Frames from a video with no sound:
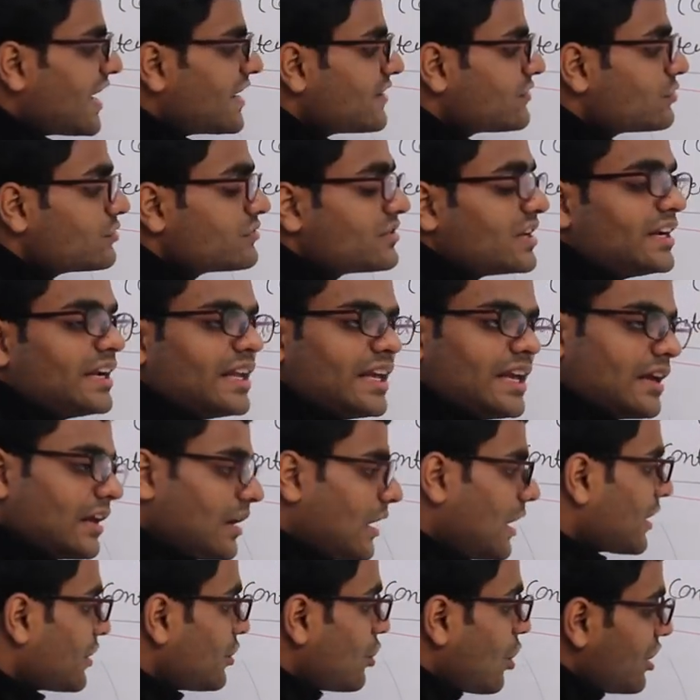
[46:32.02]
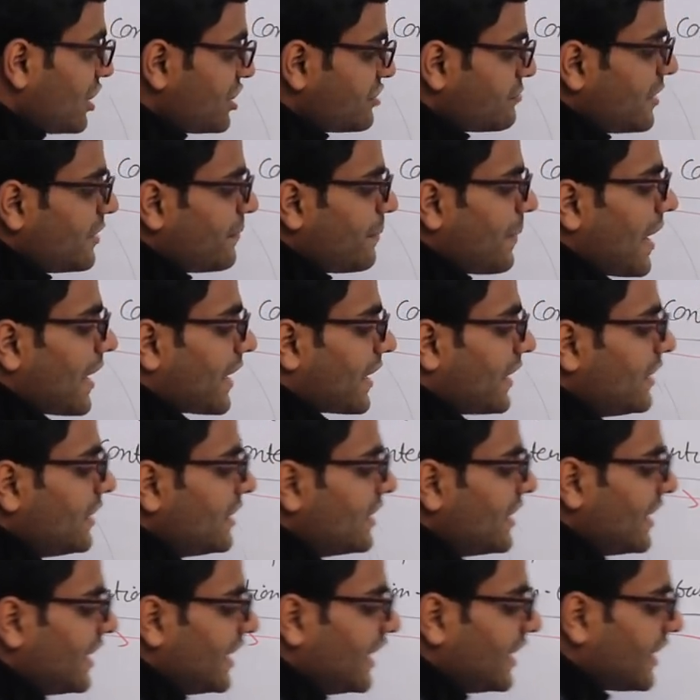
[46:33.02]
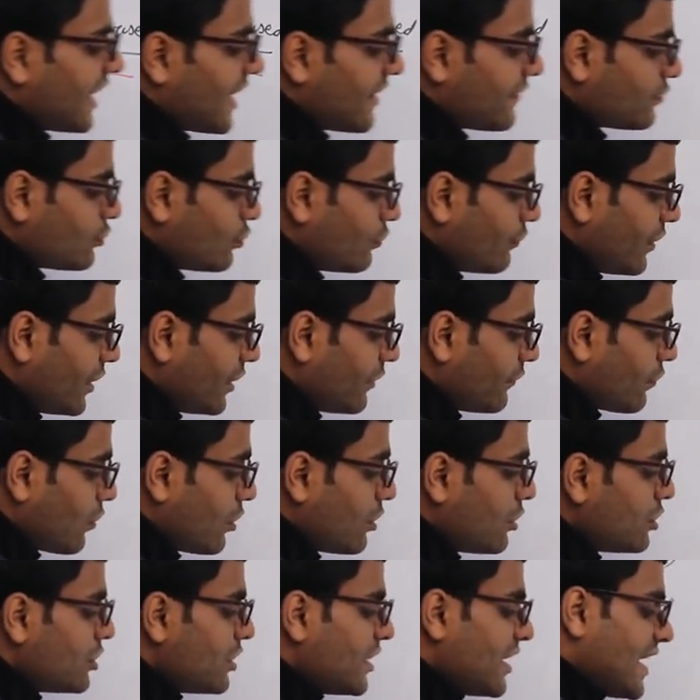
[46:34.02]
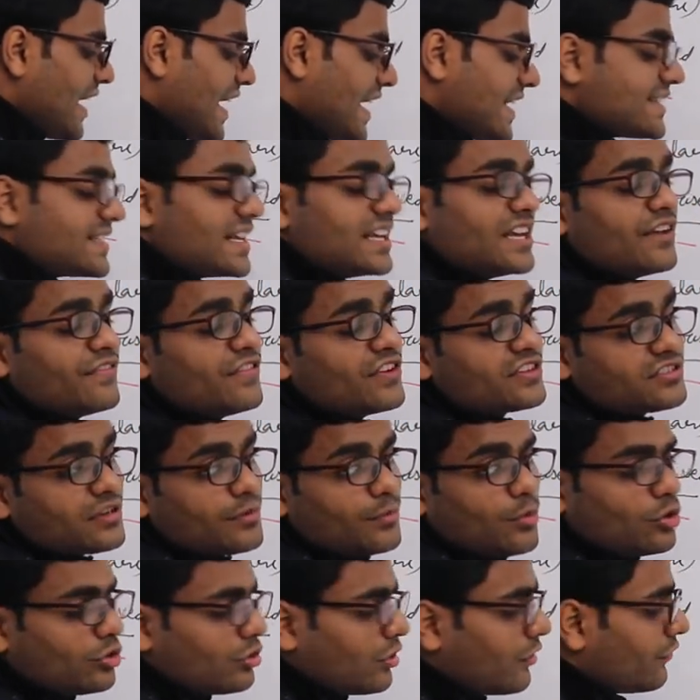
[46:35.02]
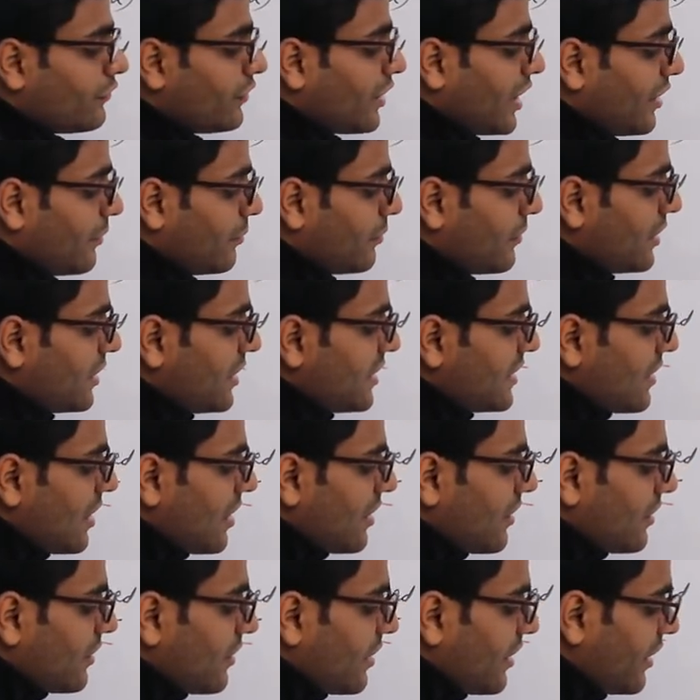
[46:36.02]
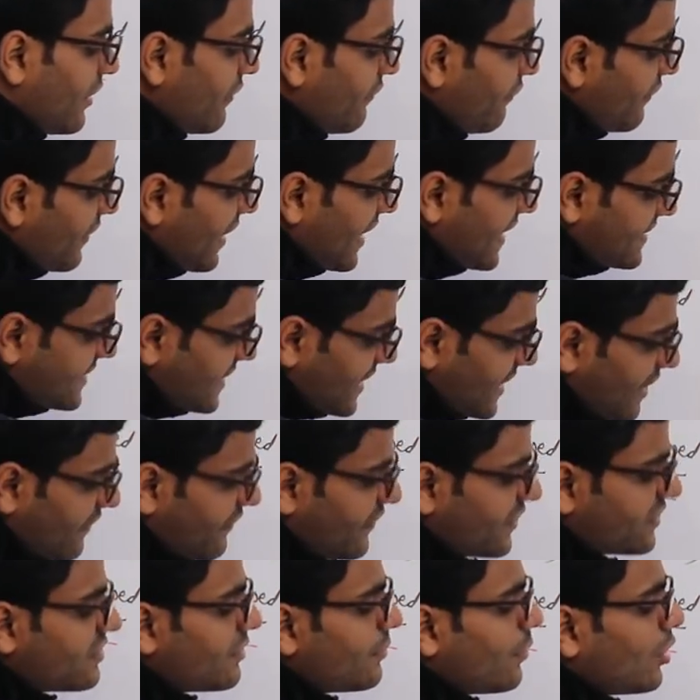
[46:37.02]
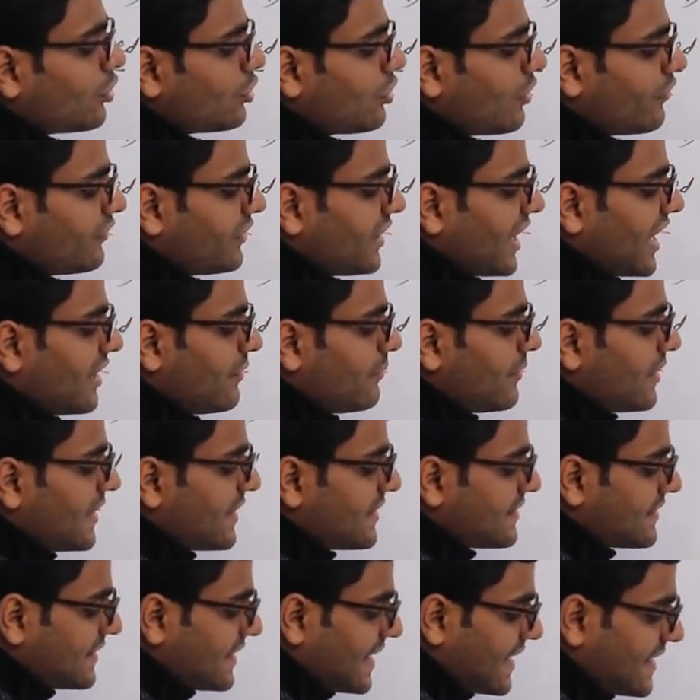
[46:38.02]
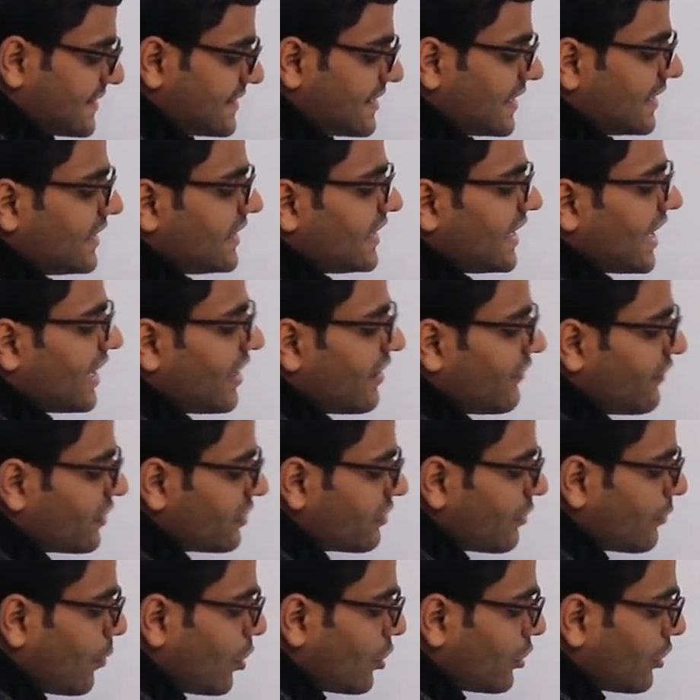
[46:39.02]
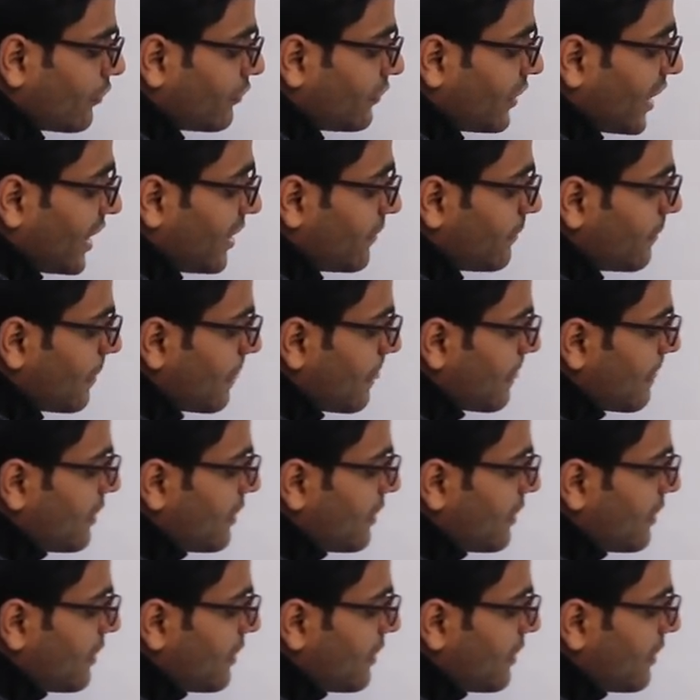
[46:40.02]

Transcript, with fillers: has to send acknowledgement packet it has to wait for SIFS amount of time. If SIFS amount of time is less than DIFS amount of time